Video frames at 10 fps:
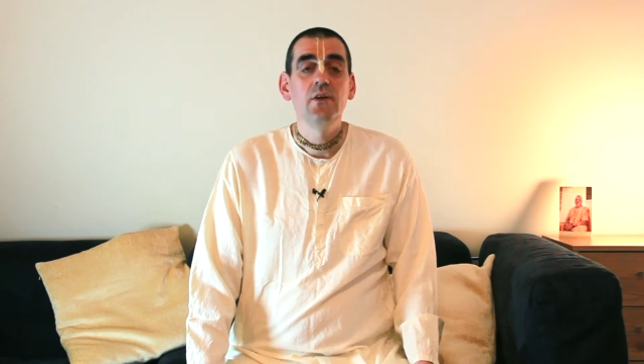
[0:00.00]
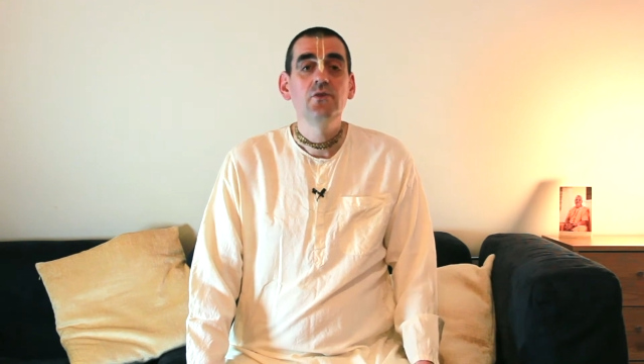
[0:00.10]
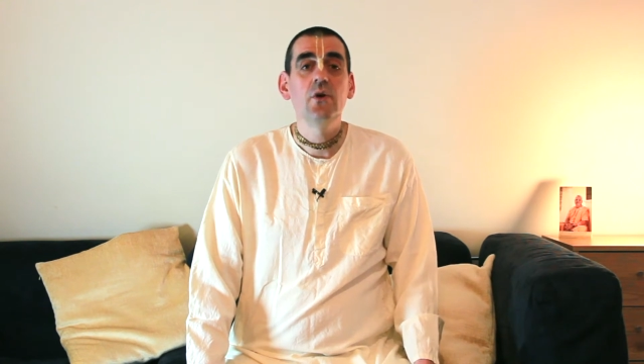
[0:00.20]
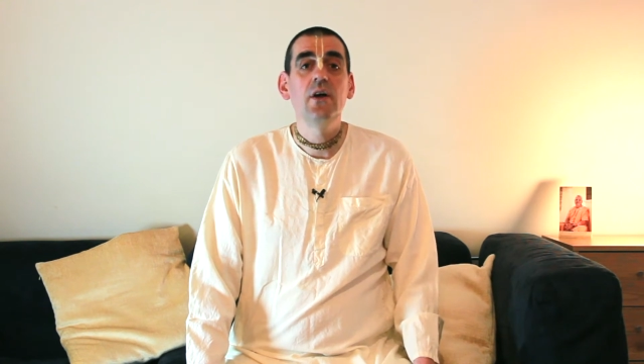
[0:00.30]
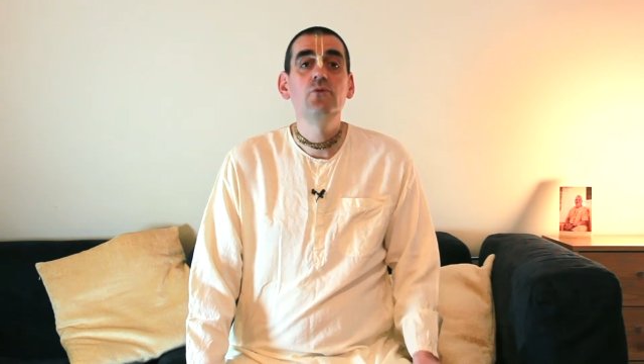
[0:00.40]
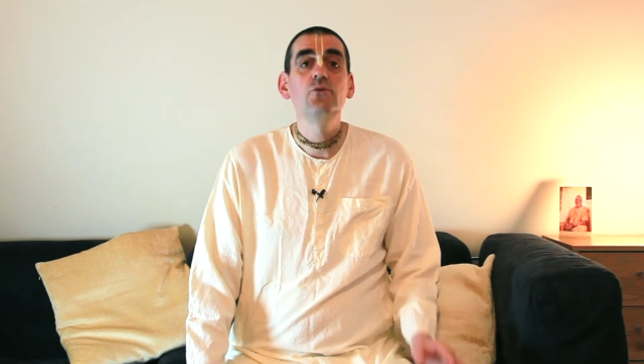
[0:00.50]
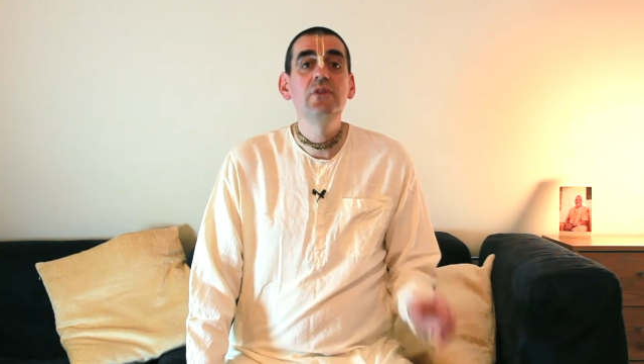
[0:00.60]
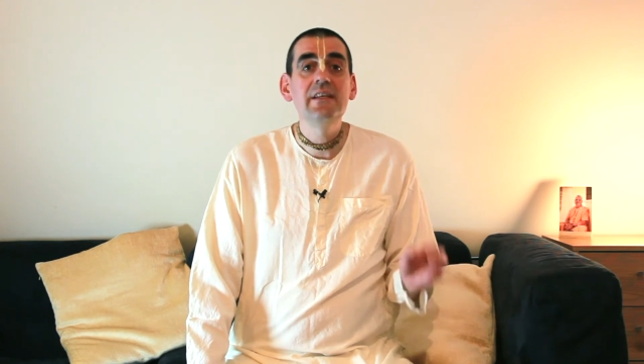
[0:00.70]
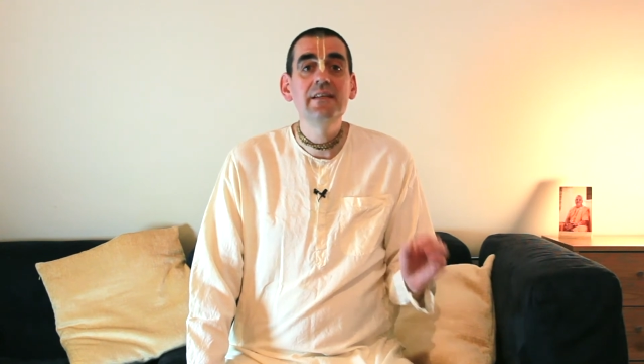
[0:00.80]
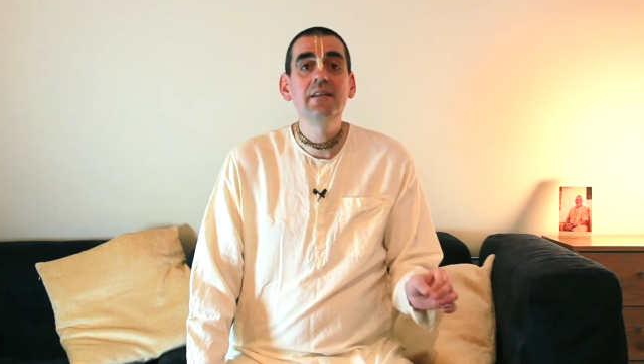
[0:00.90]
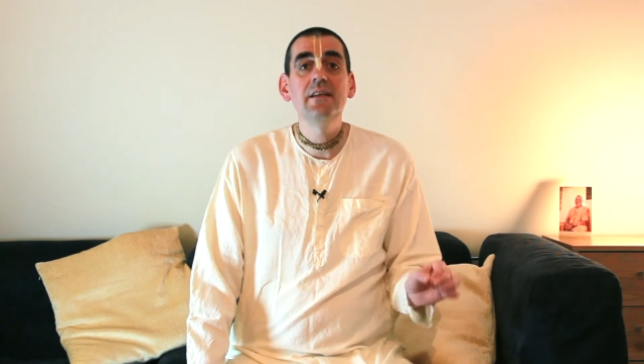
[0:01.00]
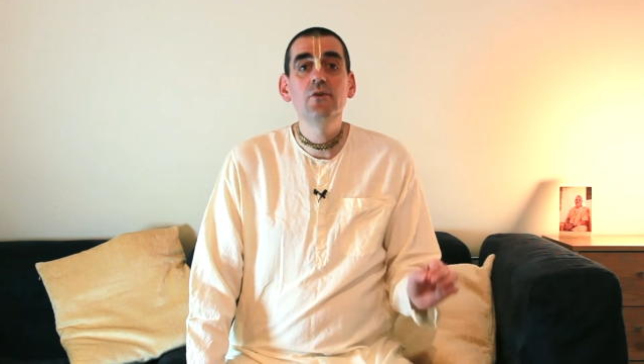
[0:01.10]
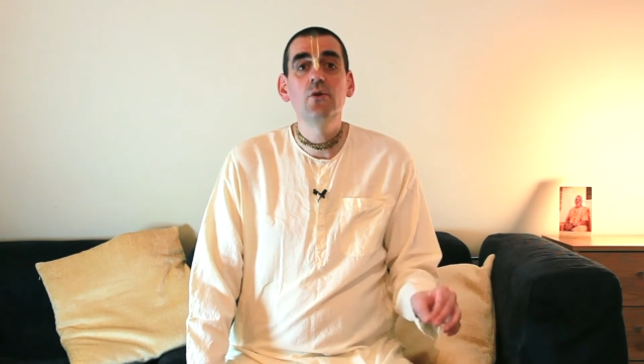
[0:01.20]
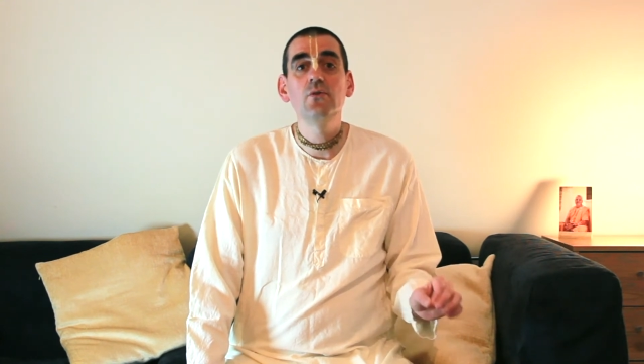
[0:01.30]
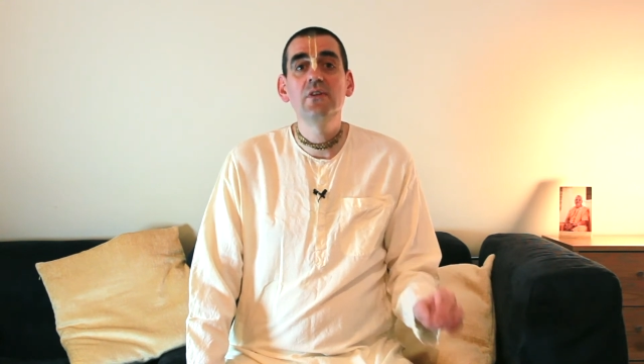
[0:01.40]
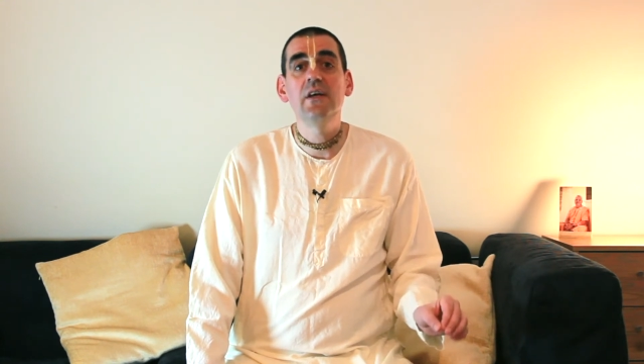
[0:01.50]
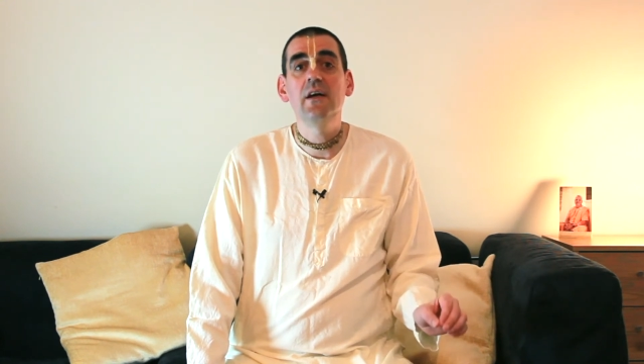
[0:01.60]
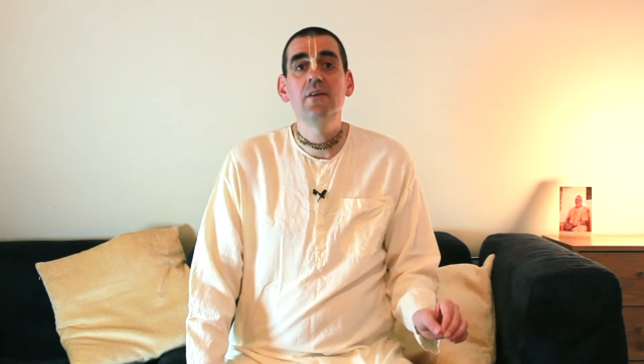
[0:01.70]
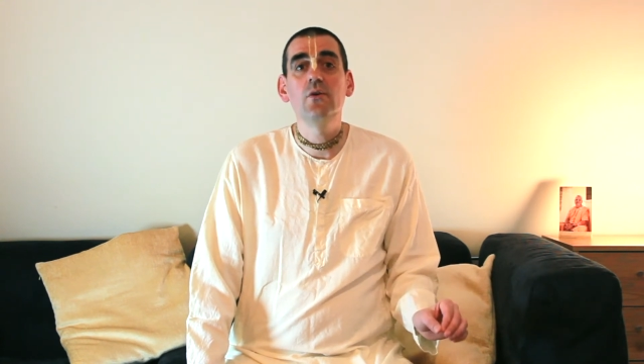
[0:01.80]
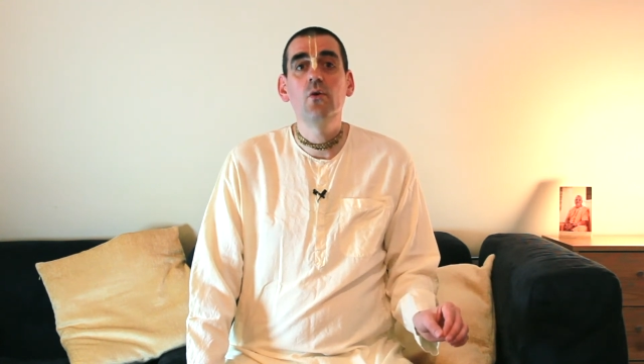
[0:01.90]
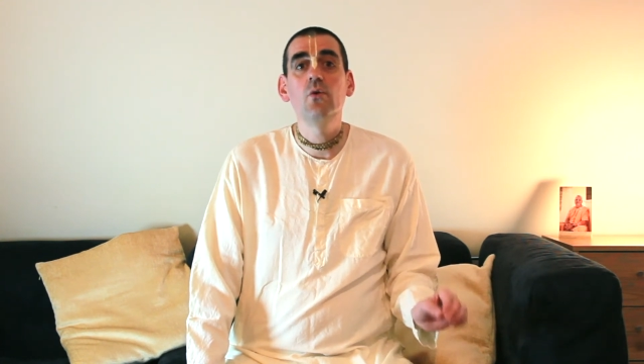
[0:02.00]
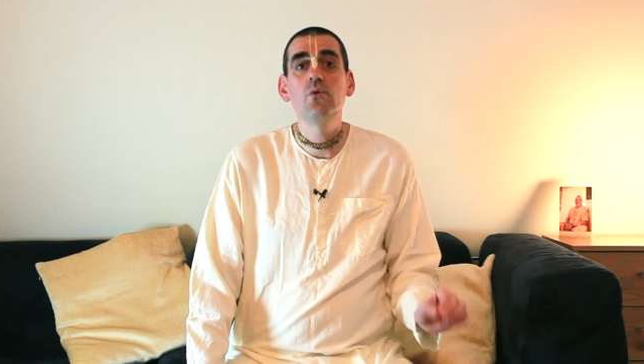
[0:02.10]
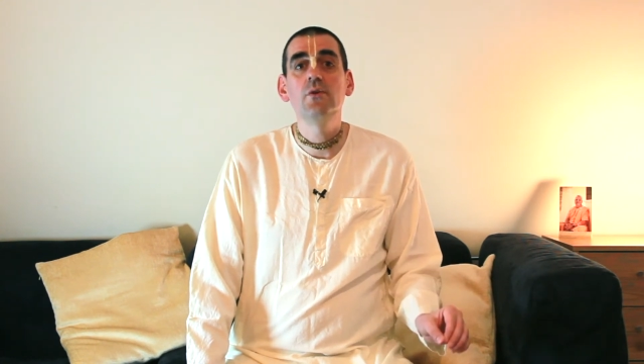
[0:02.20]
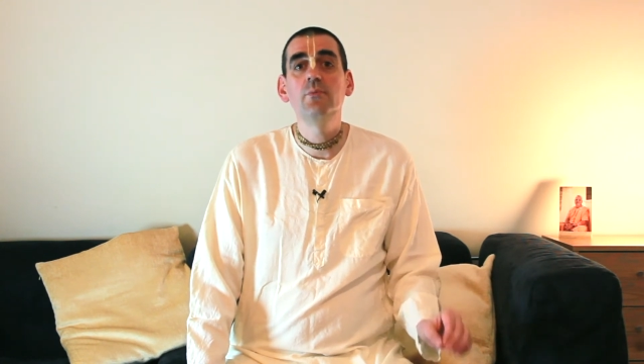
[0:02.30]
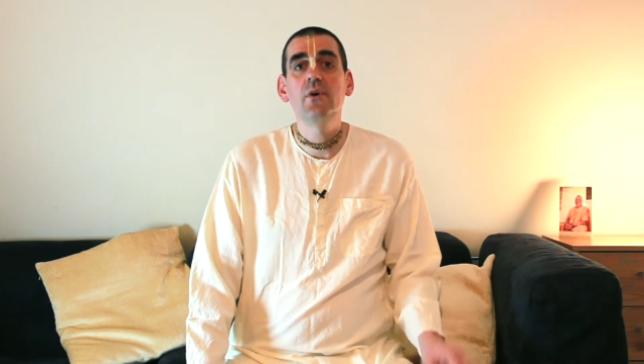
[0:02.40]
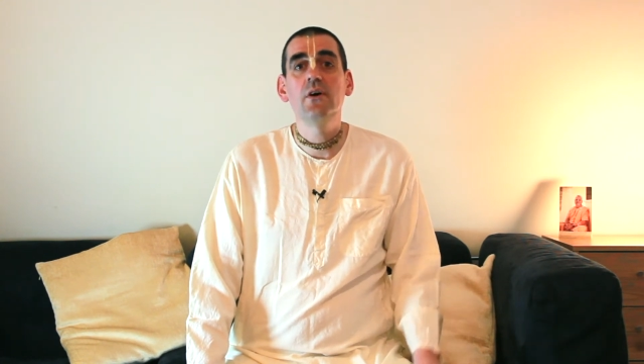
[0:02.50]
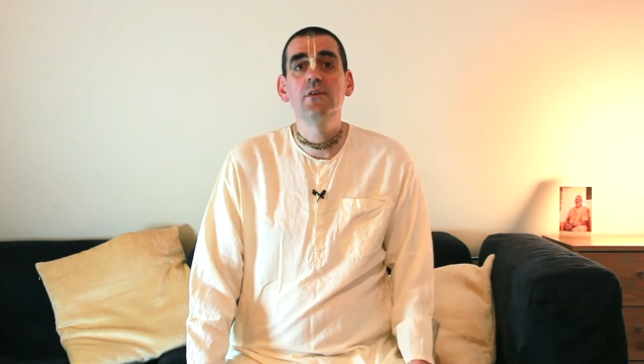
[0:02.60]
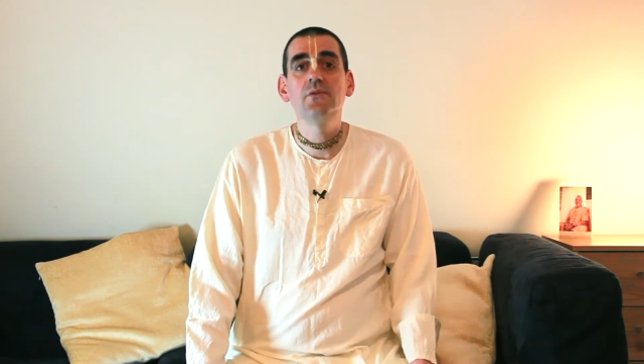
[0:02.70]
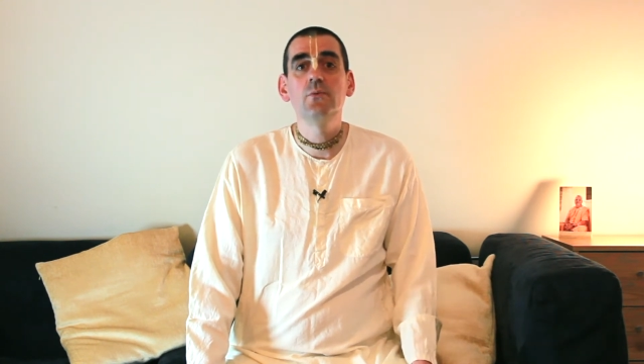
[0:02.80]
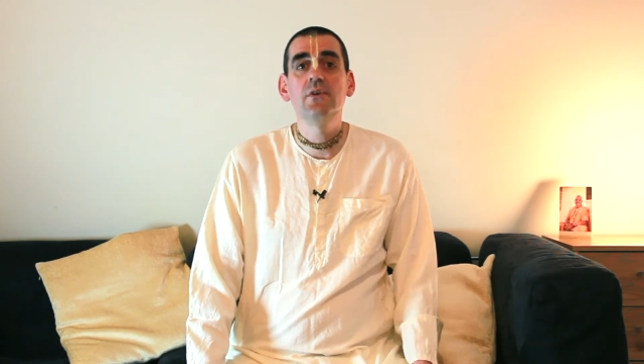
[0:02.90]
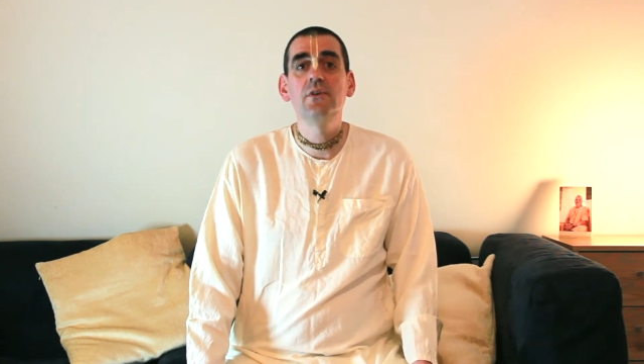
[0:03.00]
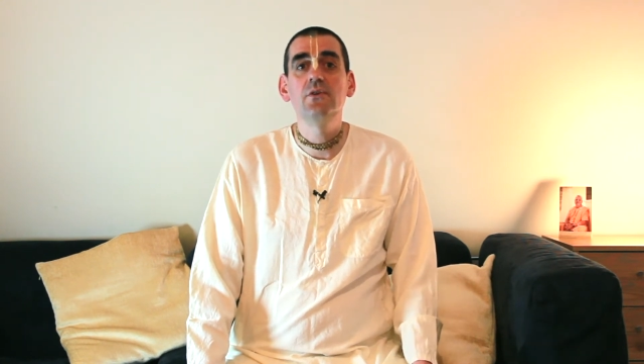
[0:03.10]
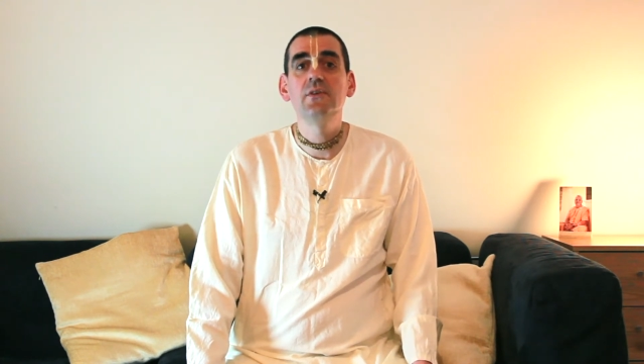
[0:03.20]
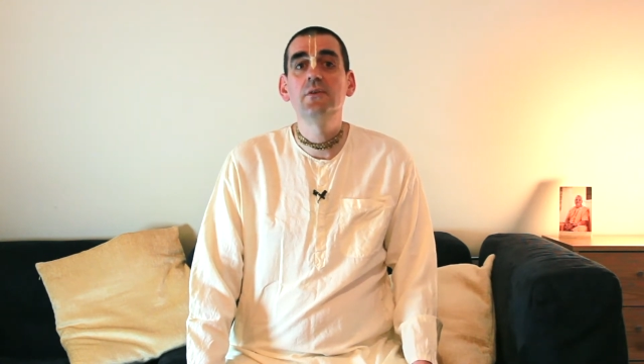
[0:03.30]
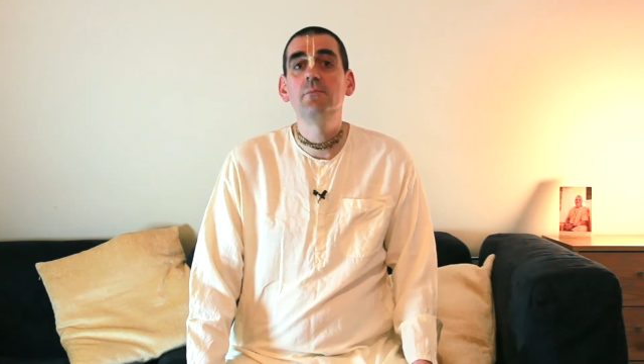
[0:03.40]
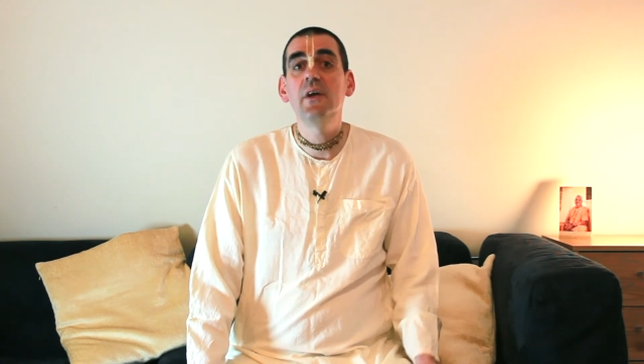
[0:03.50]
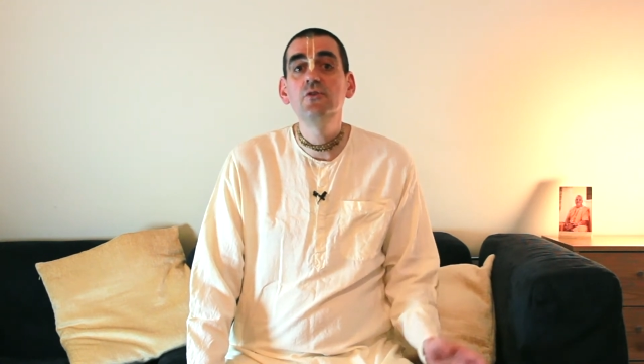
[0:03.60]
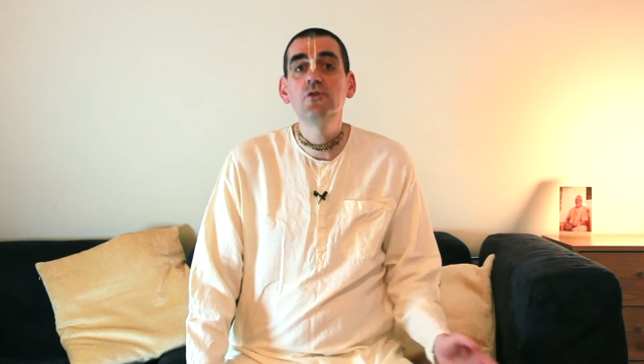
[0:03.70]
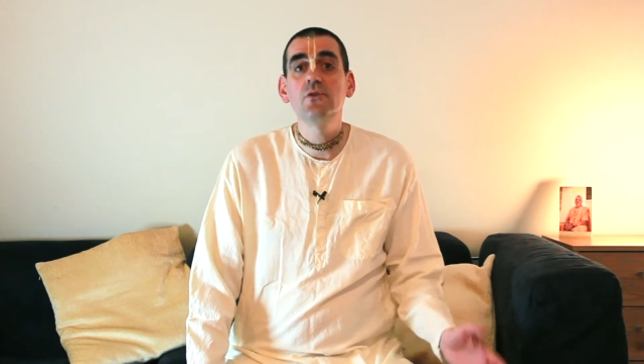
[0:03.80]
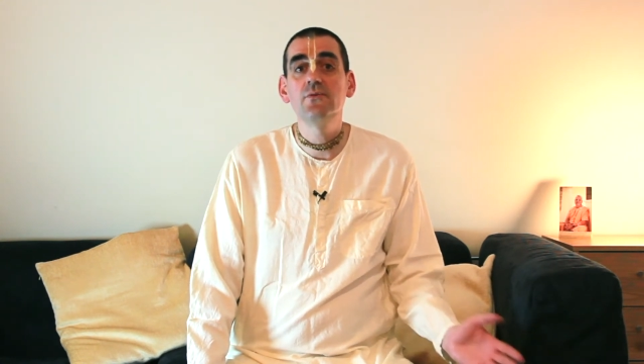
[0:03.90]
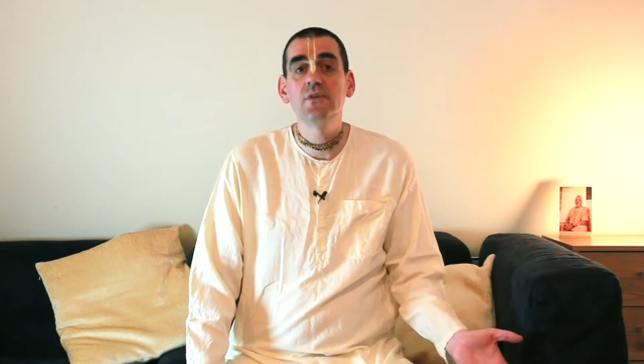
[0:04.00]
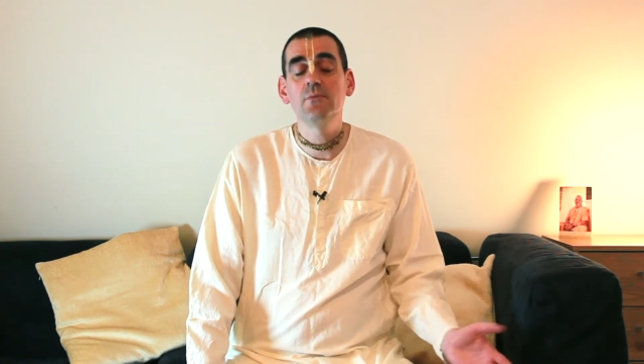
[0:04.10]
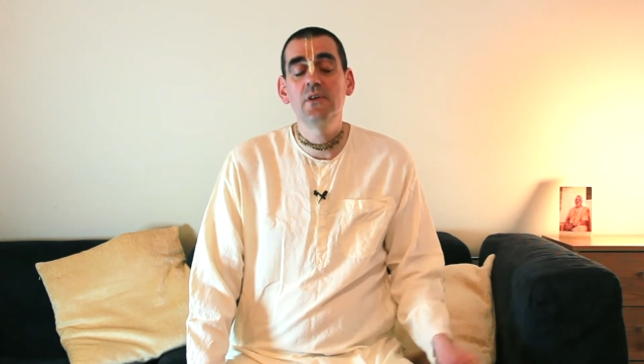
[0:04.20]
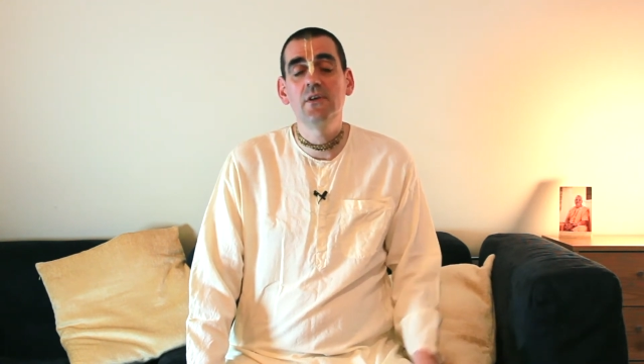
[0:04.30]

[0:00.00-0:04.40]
so I routinely note down all the parts where there is a mention of some kind